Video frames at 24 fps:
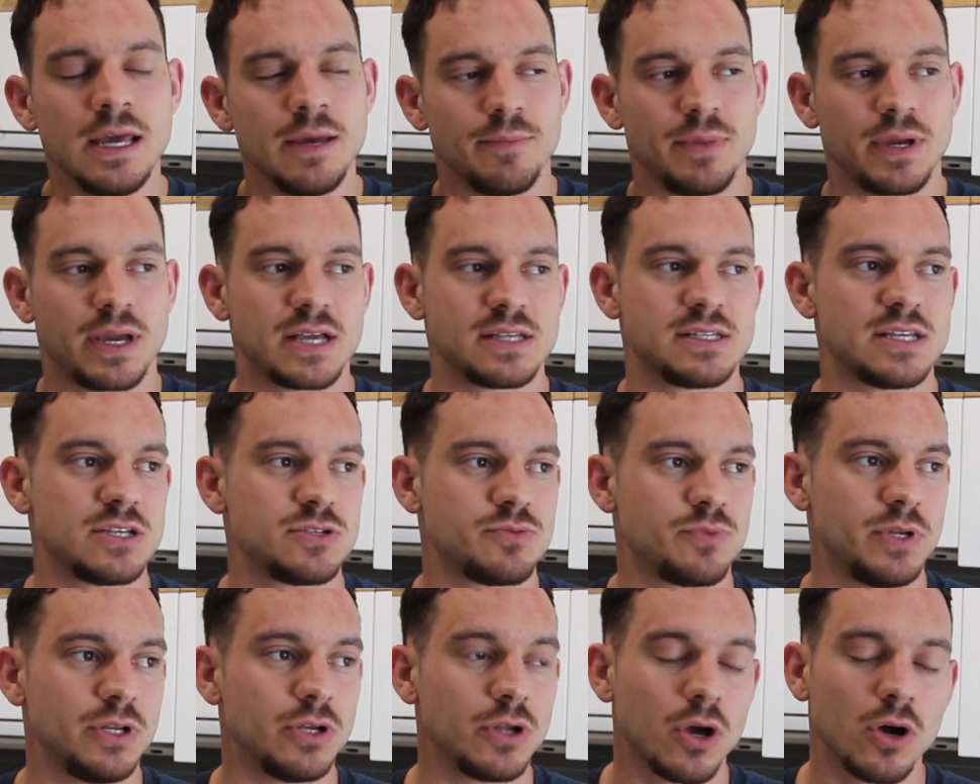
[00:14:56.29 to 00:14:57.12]
Because as
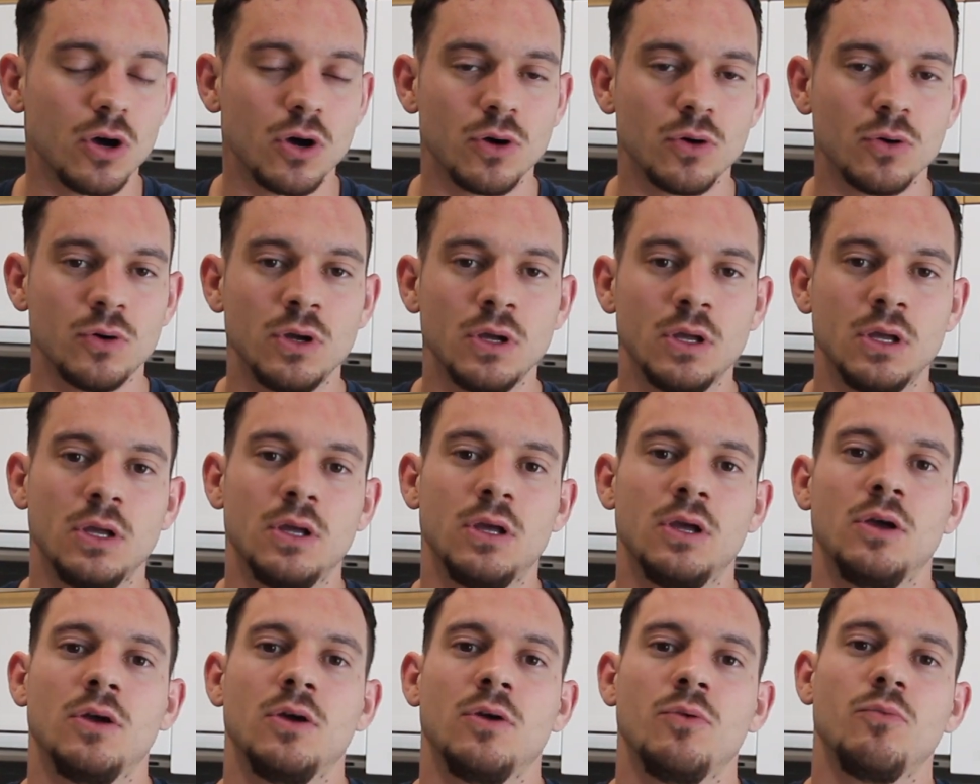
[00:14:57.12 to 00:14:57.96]
we know,
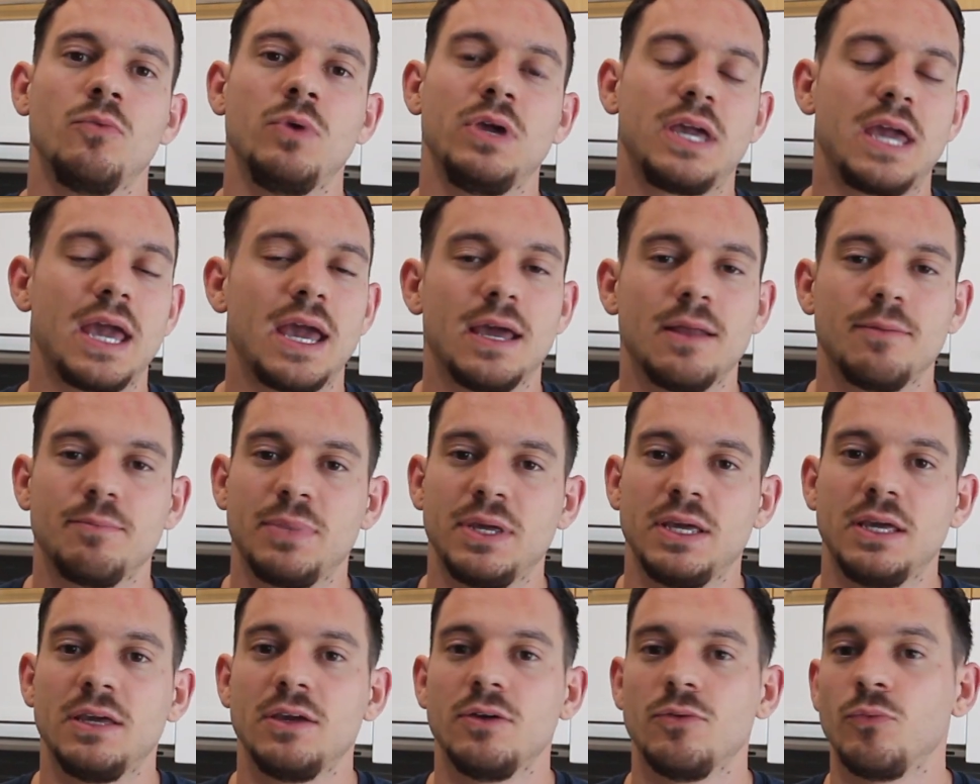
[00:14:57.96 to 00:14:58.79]
we
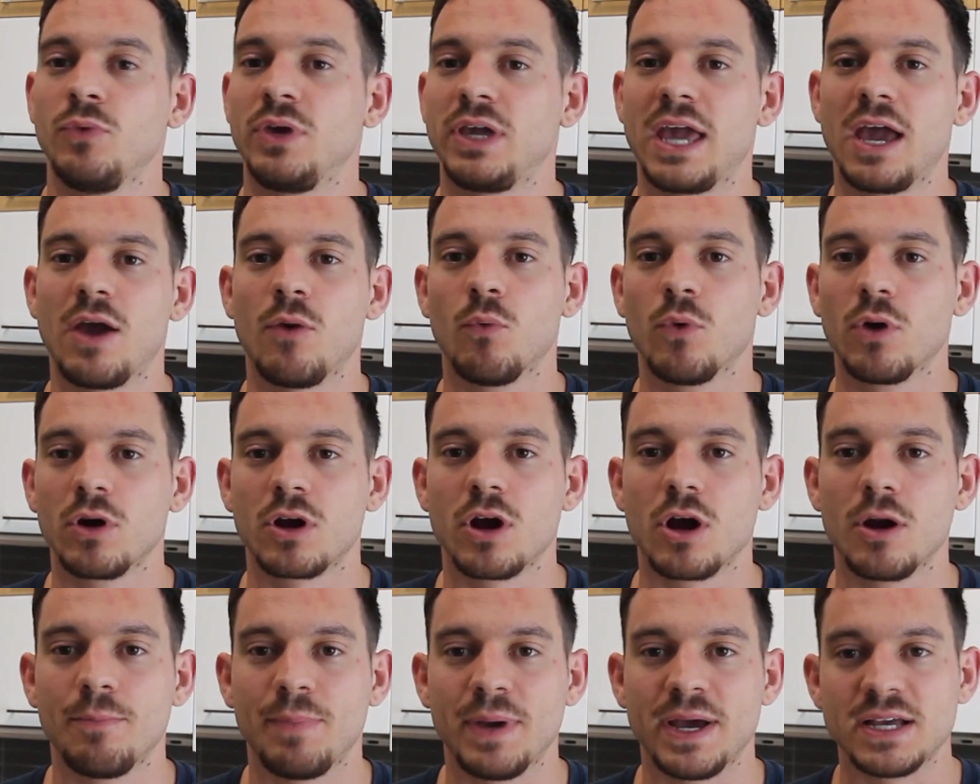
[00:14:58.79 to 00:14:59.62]
can't work
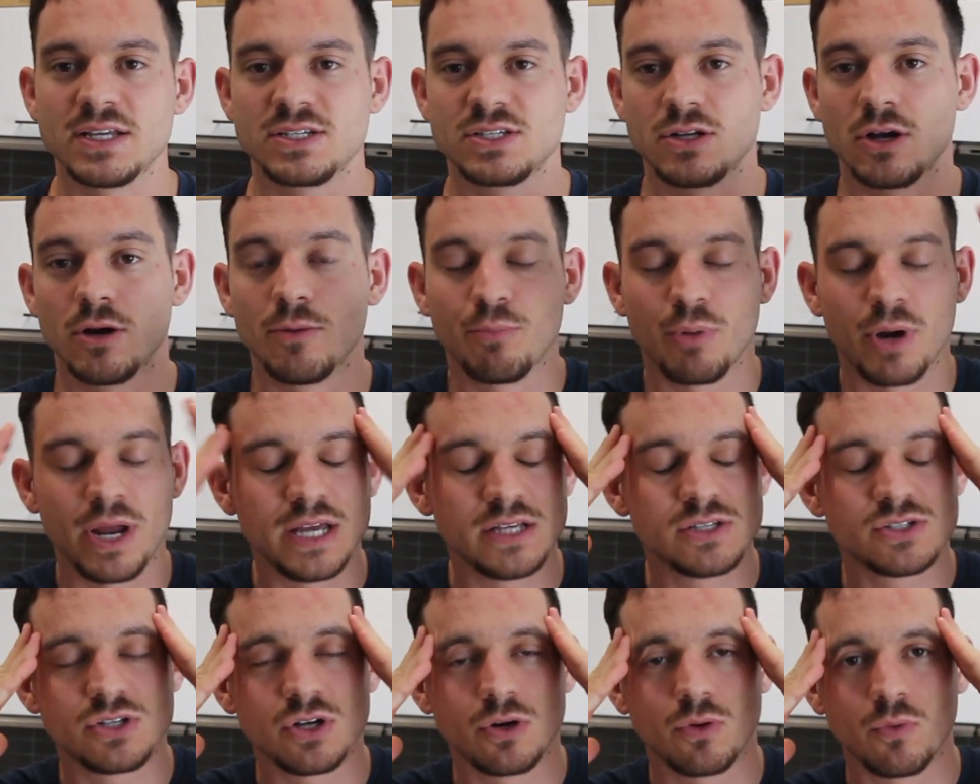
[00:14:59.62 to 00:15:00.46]
our best, our
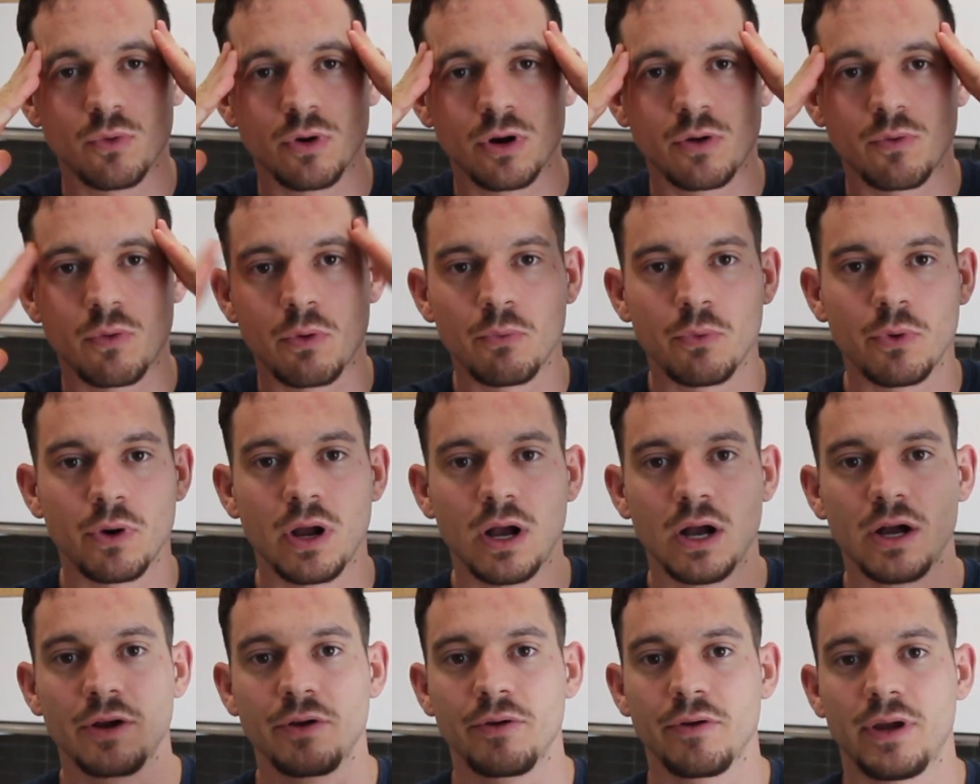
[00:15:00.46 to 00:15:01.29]
brains don't work when we're
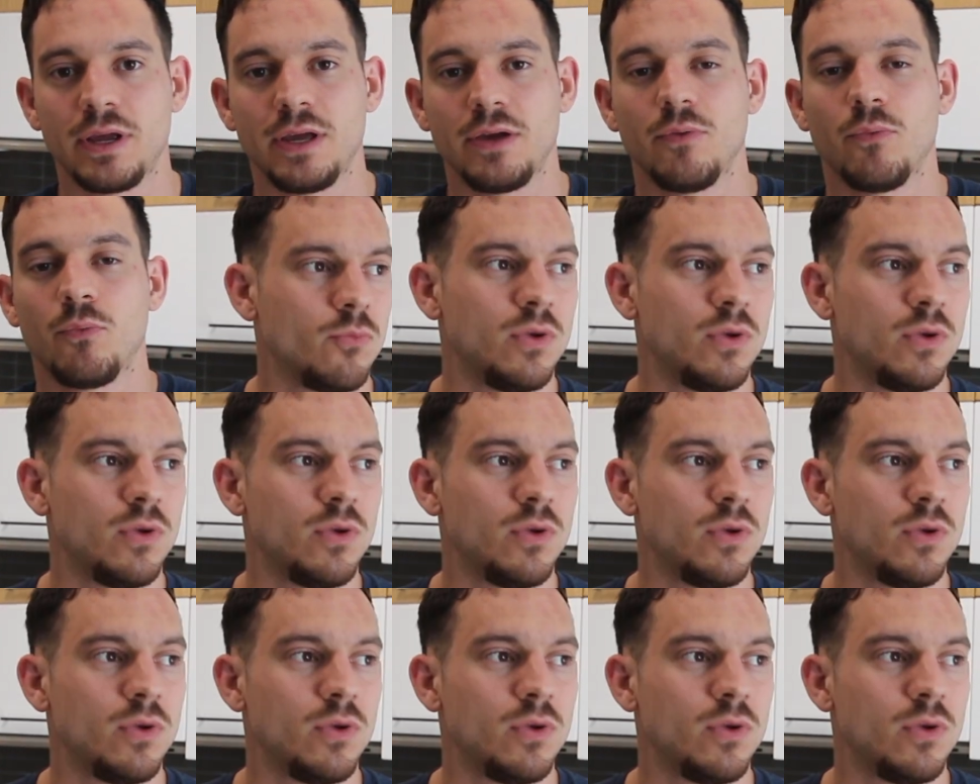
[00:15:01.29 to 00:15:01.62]
hungry.